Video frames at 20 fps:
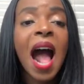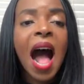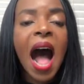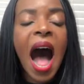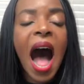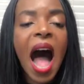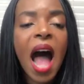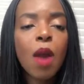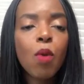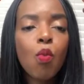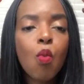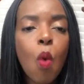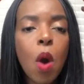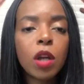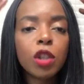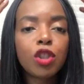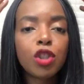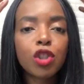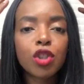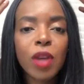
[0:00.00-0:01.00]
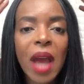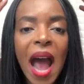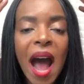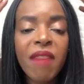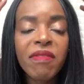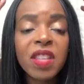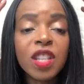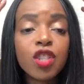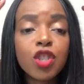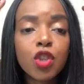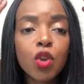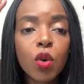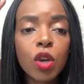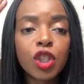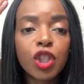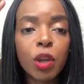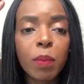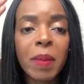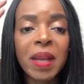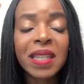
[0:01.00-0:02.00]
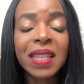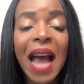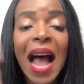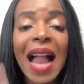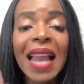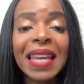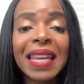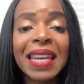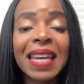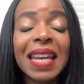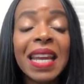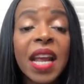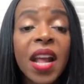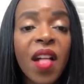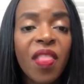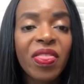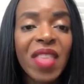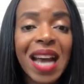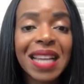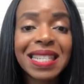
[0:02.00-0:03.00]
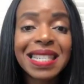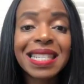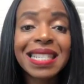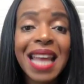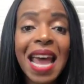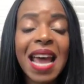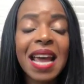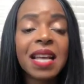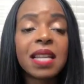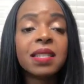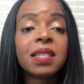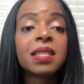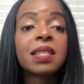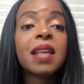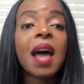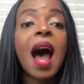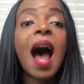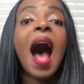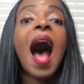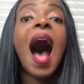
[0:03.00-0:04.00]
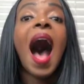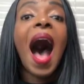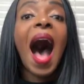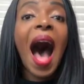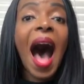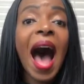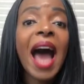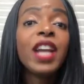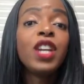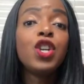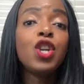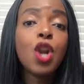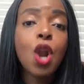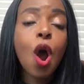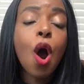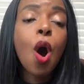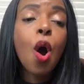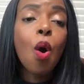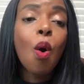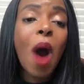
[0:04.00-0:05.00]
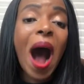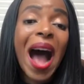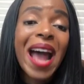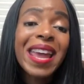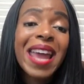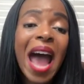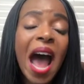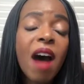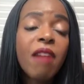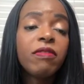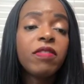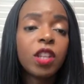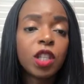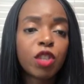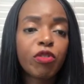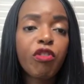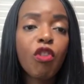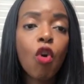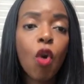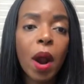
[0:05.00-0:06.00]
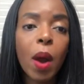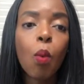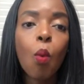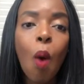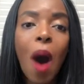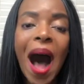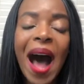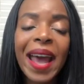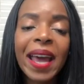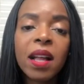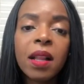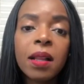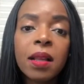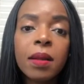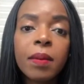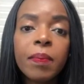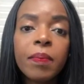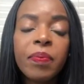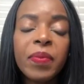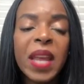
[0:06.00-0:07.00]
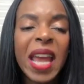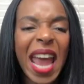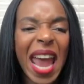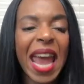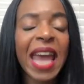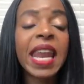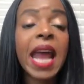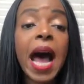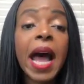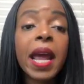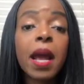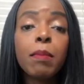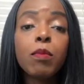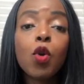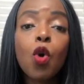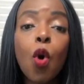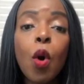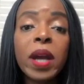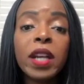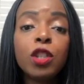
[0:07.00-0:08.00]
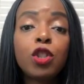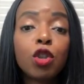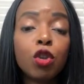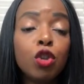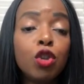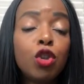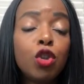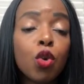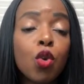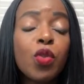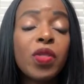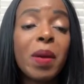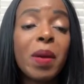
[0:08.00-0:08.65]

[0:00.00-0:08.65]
I want you to have this stewardship mentality that says, I know I have this for a while, and I am going to do the